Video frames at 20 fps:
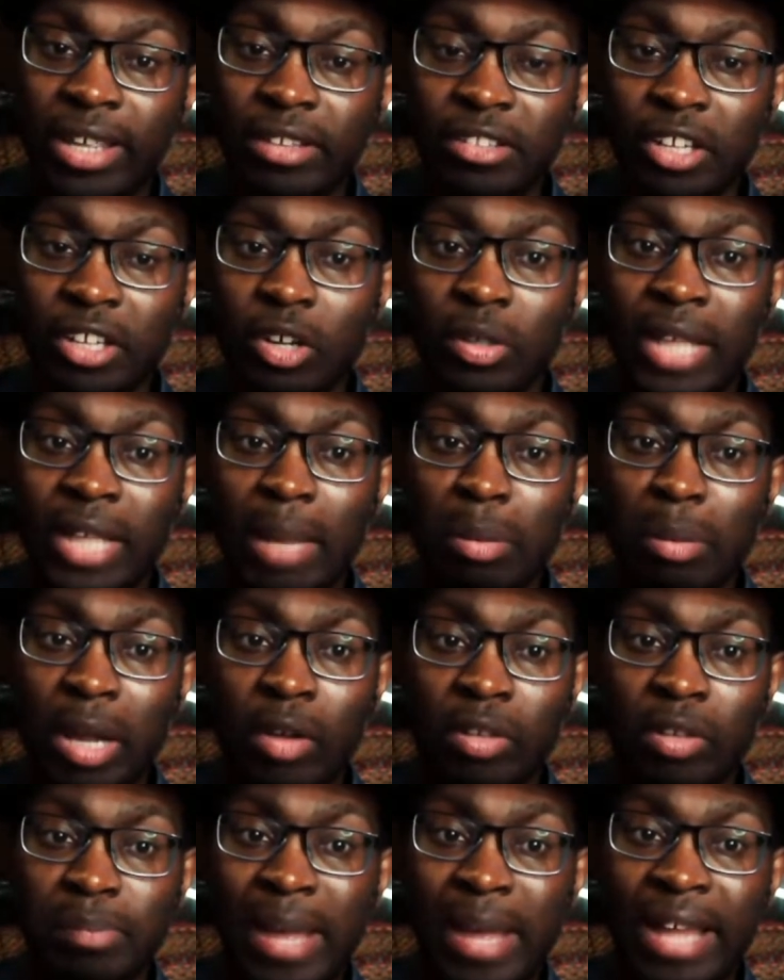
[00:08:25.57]
So that probably
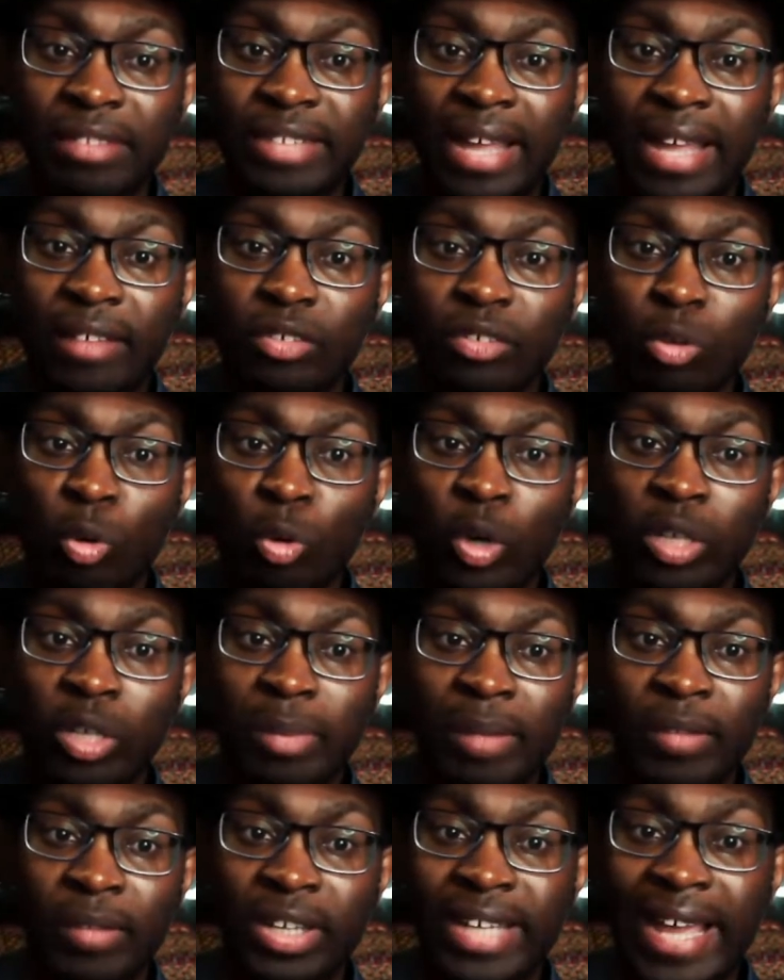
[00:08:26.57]
was passed down towards me
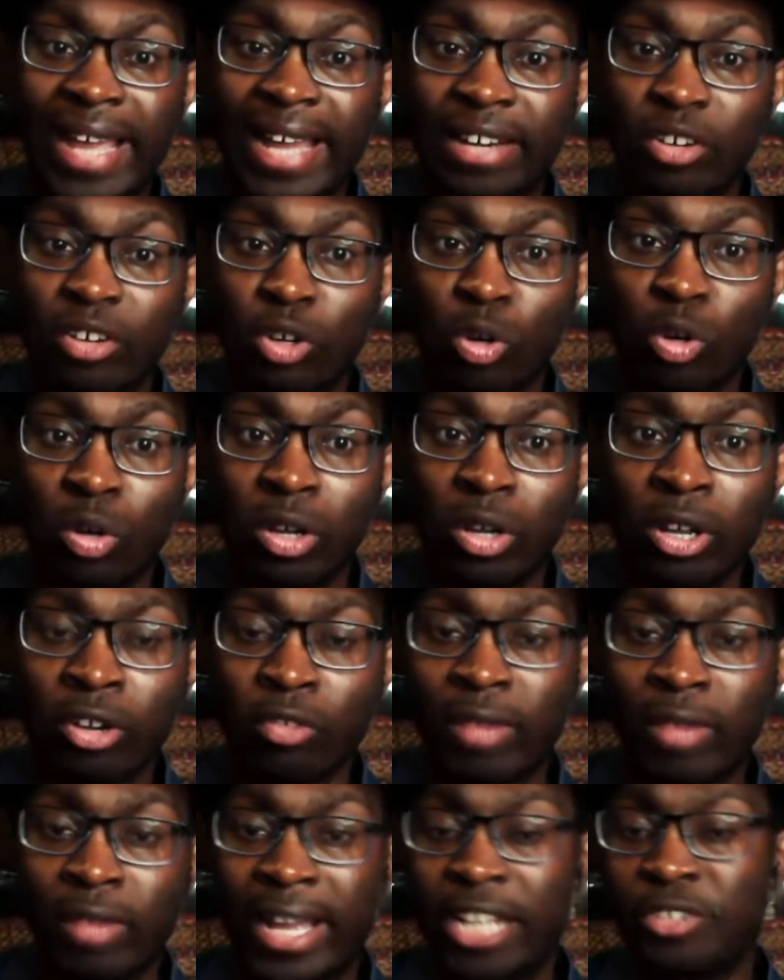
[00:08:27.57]
having a dad who
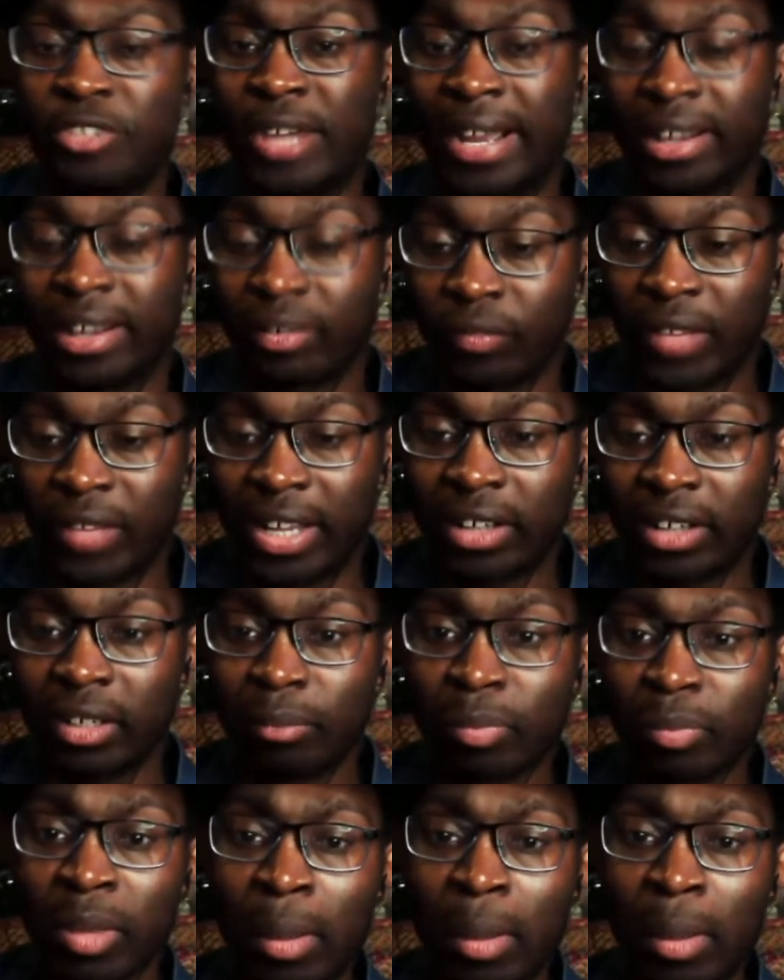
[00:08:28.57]
ran track and field.